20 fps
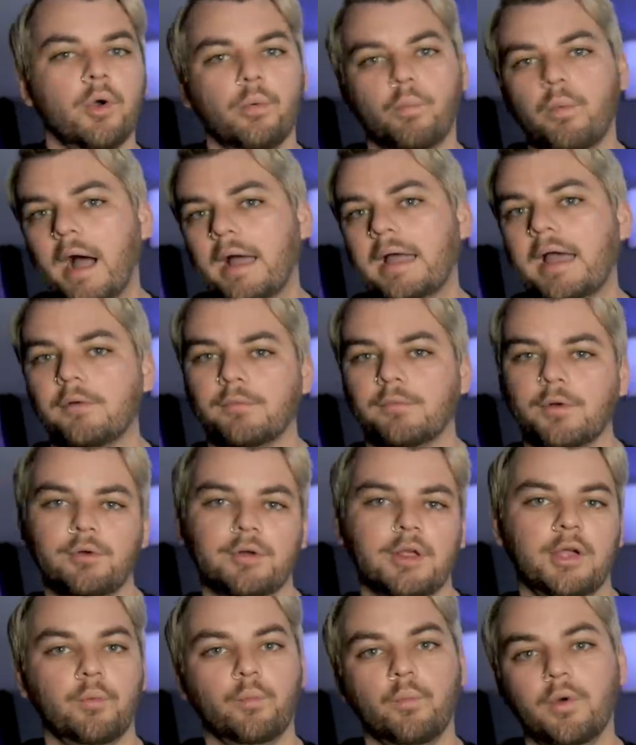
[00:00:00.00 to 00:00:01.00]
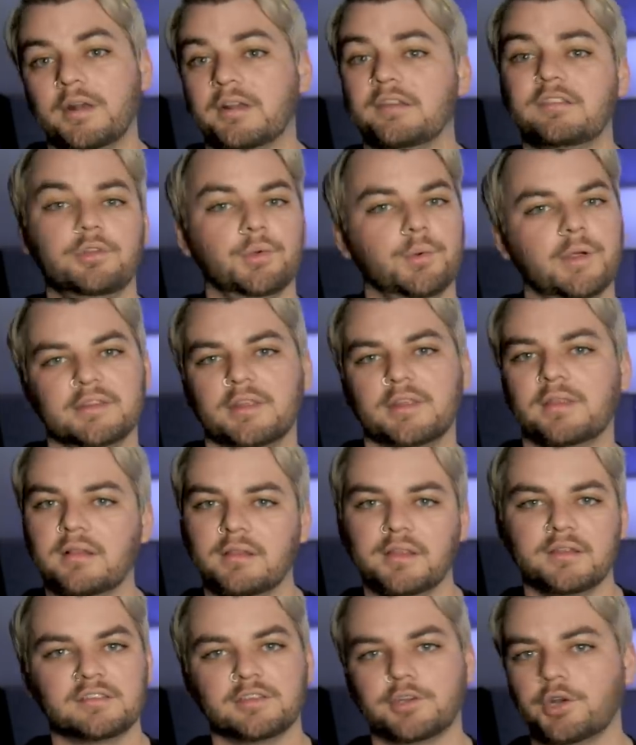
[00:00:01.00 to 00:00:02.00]
why I wrote it, what it's doing to the
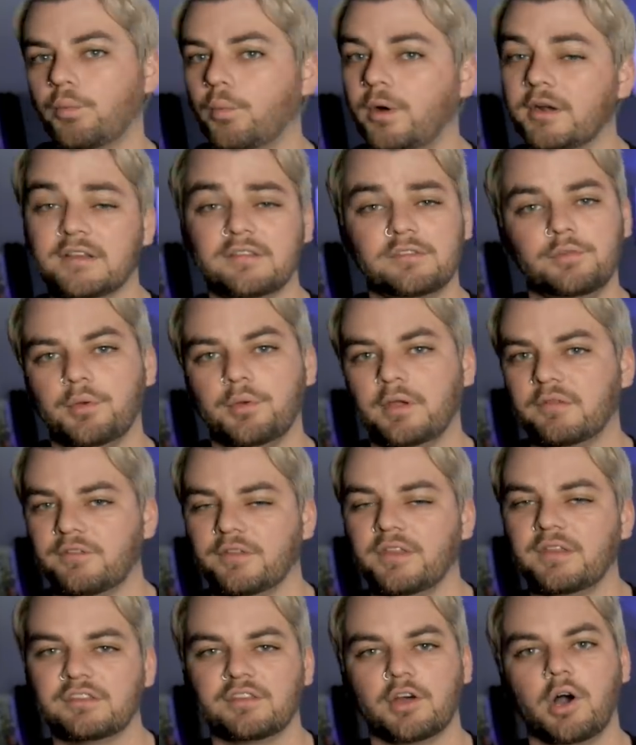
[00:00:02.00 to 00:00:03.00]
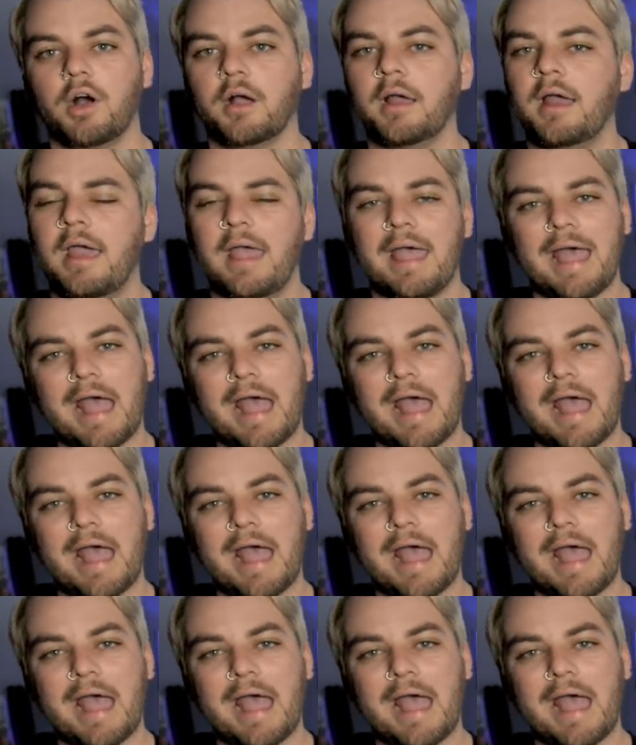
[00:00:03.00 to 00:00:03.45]
listener, what it's doing for the song,